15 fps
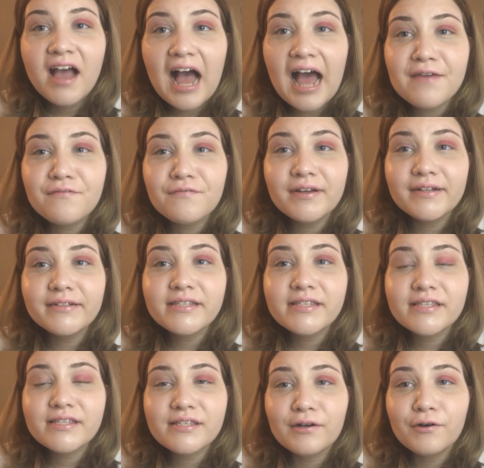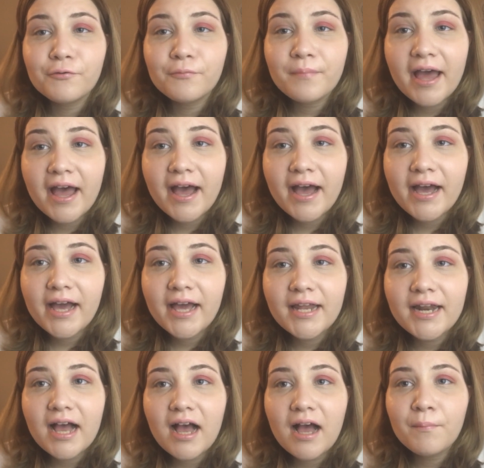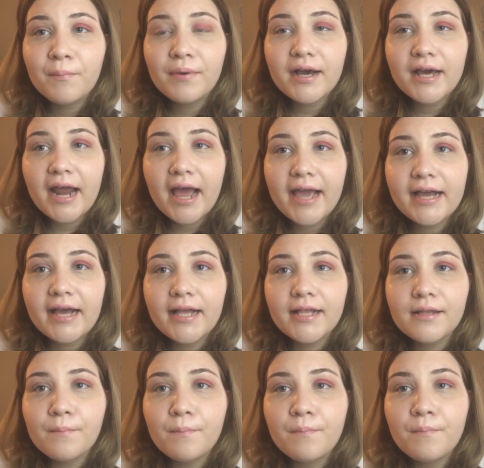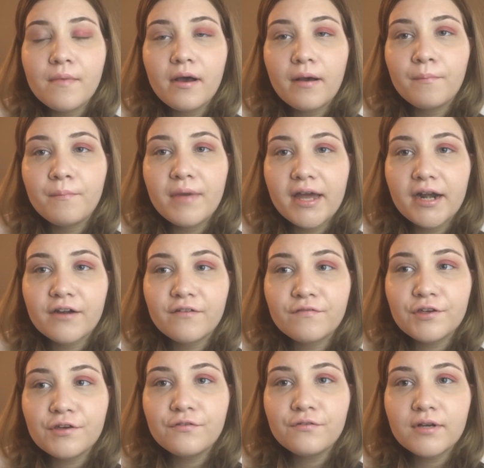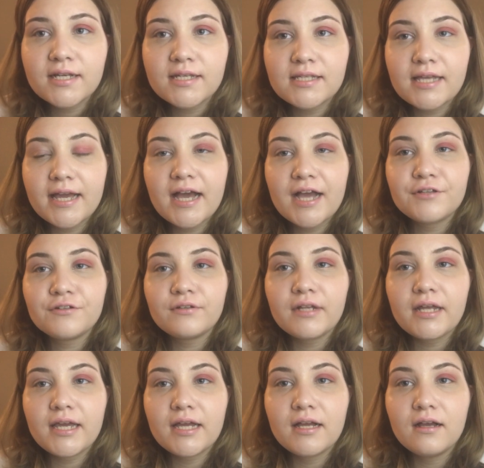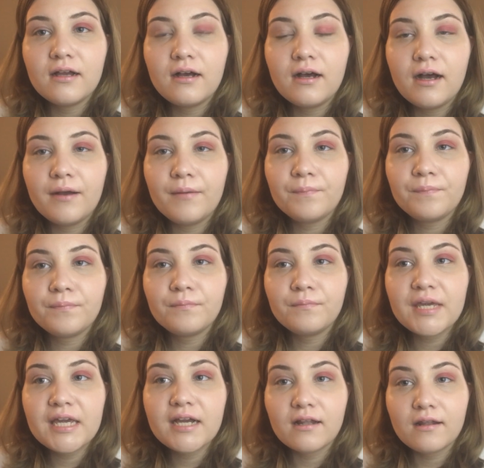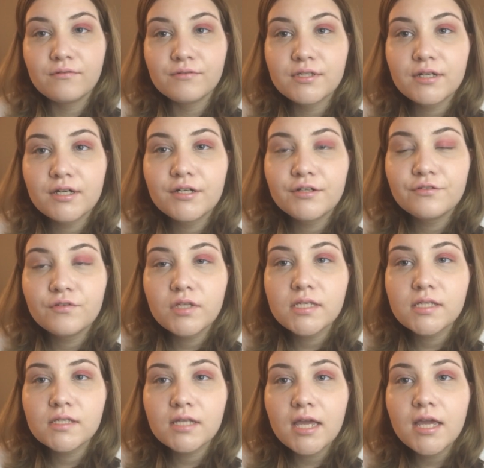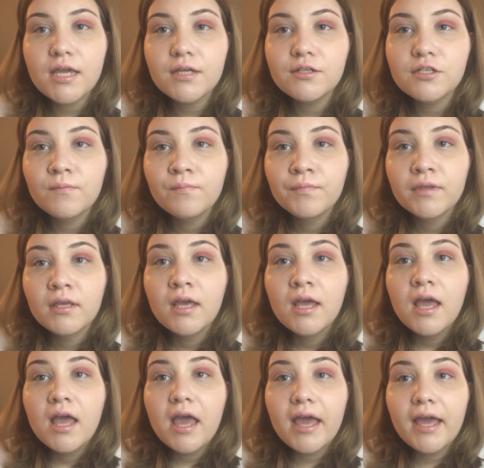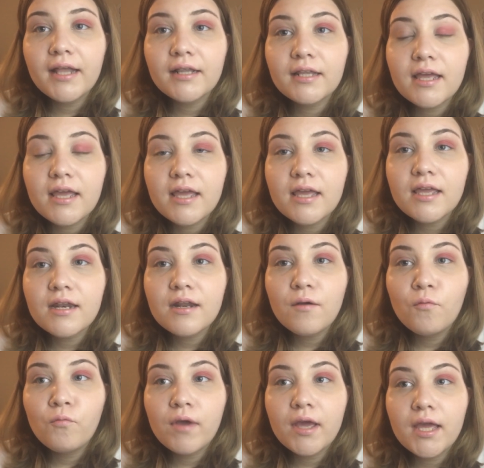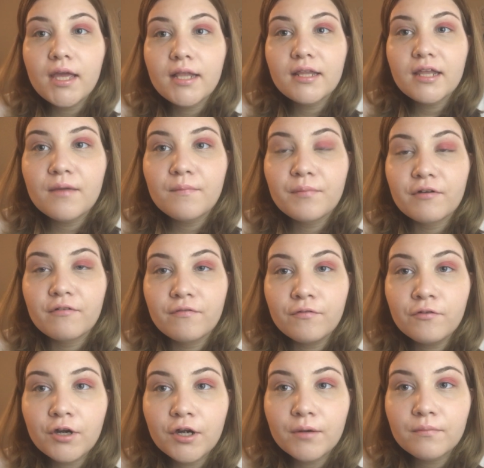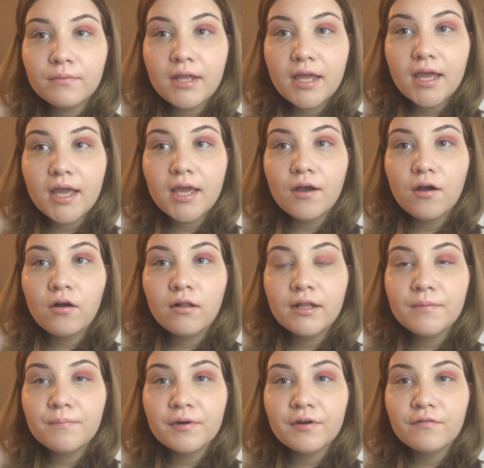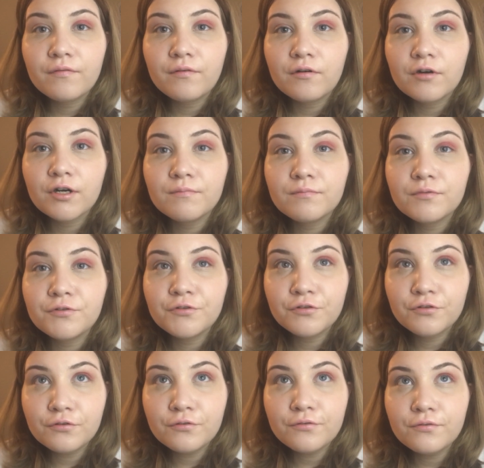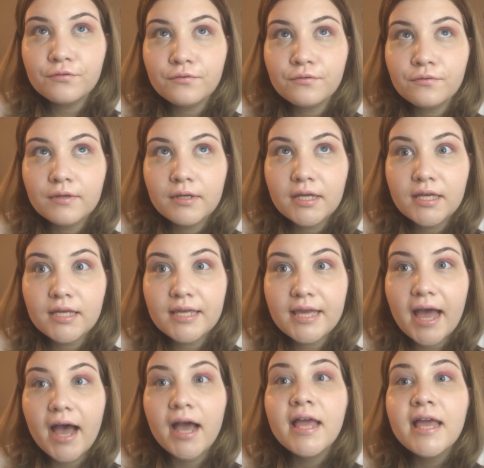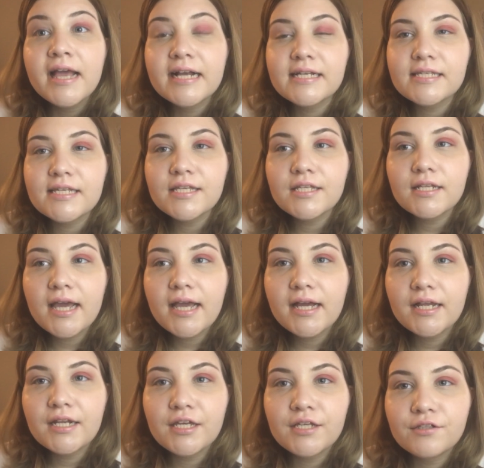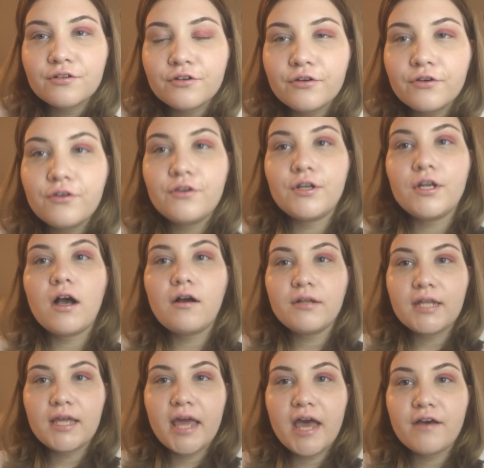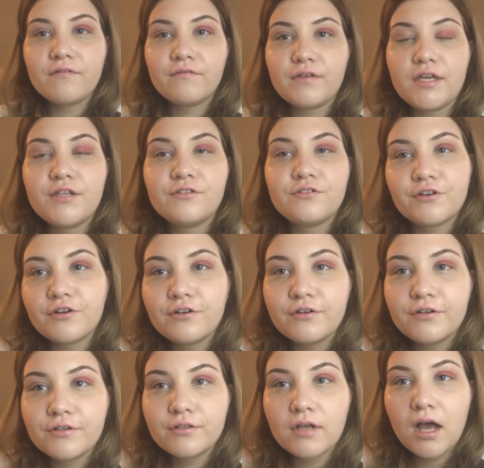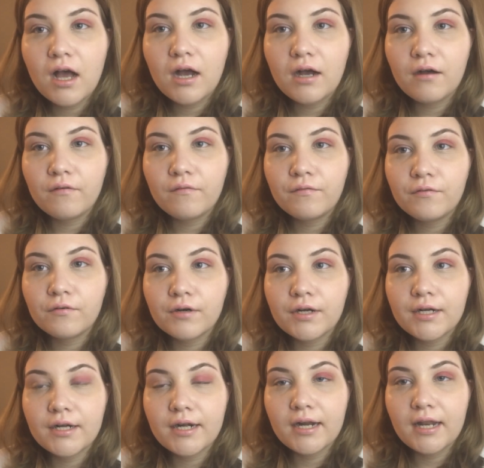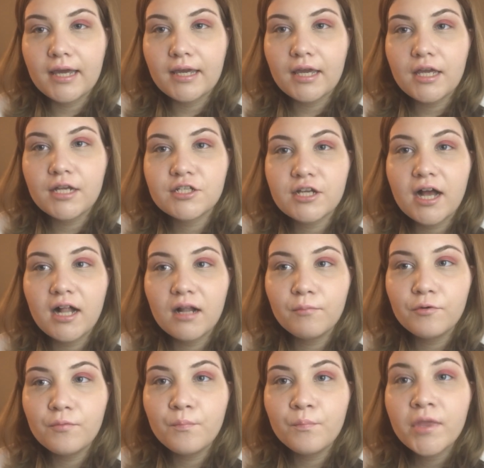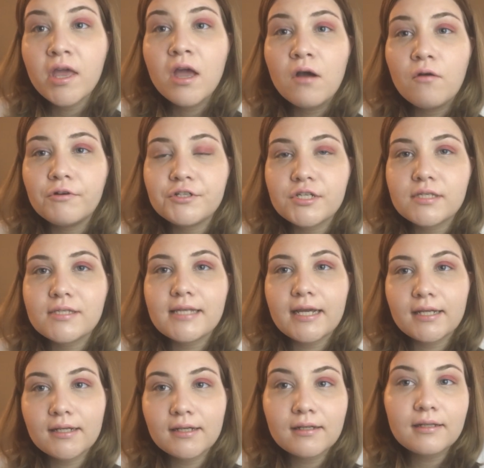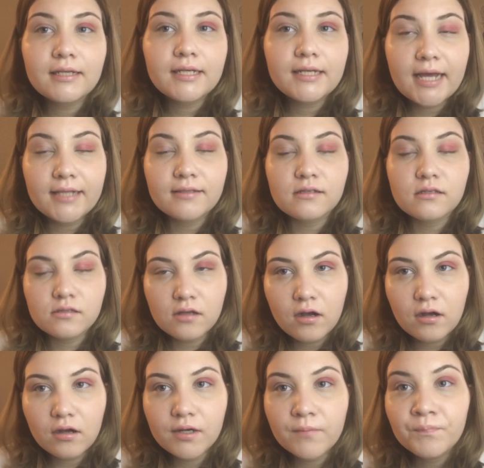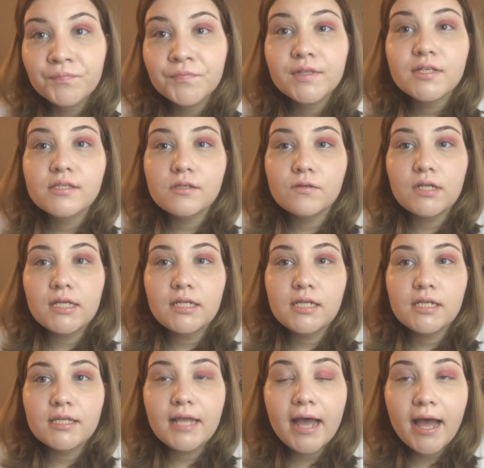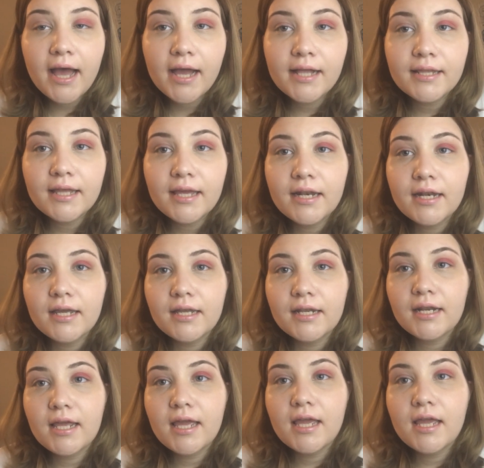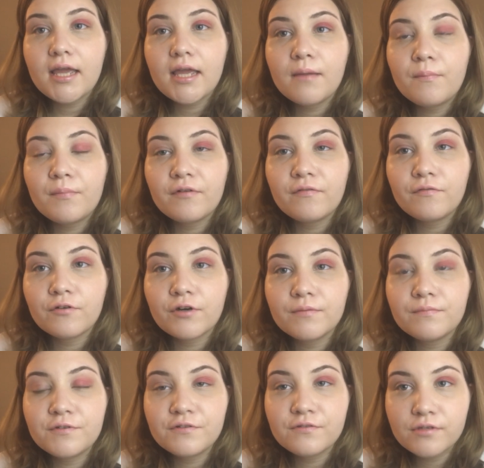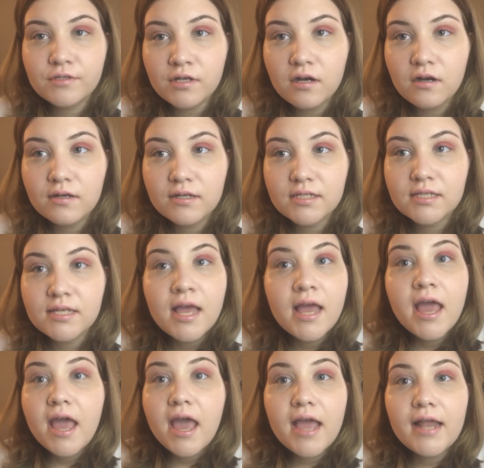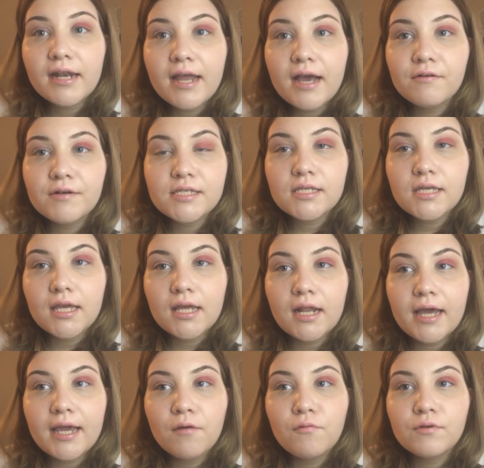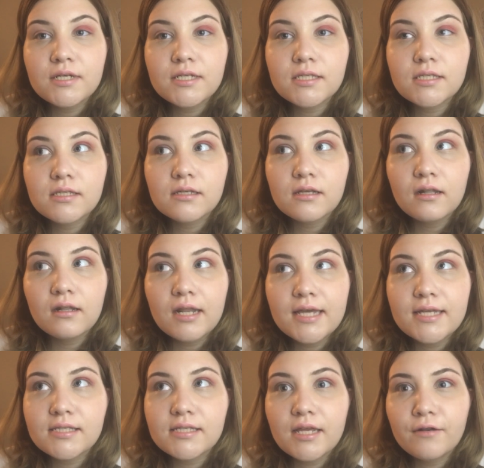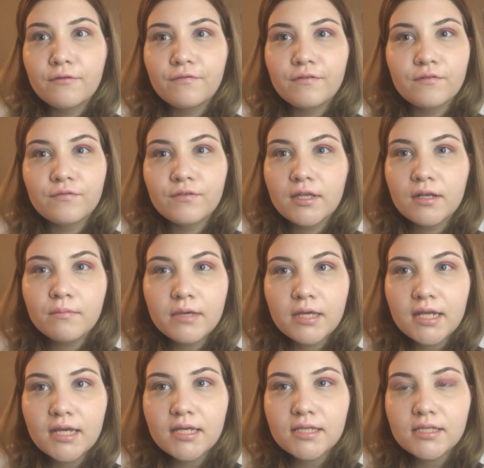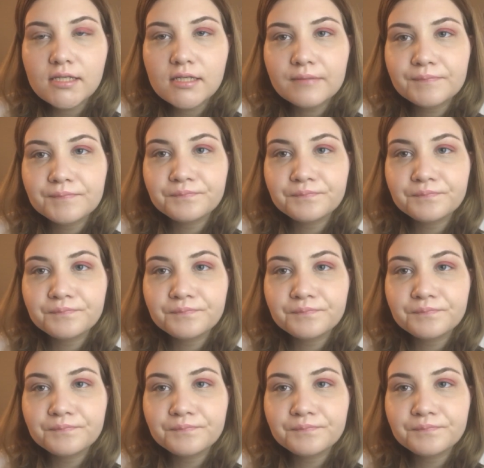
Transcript: I felt so bad, but I got a better view because I got to like be closer to the stage. And then when performed, they only performed two, yeah, because they did like an intro. You know how they have intro for their like each album, which is technically not a song. So they did that, and then they performed two songs, and that was it. Like, it was less than 15 minutes.